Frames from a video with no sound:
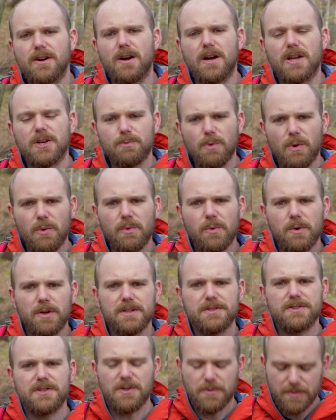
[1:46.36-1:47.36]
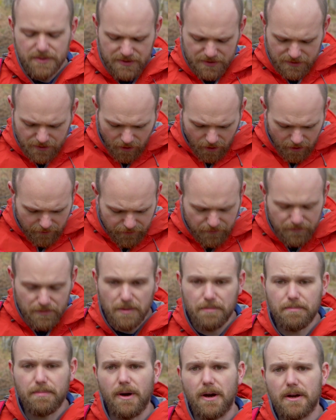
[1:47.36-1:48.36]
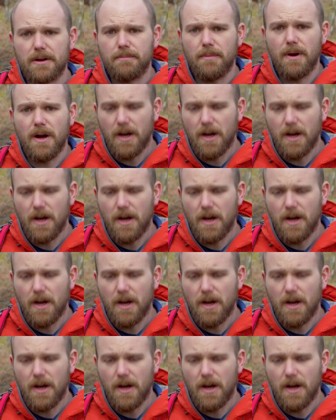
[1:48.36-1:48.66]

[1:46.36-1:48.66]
on, what we want to do is start from the bottom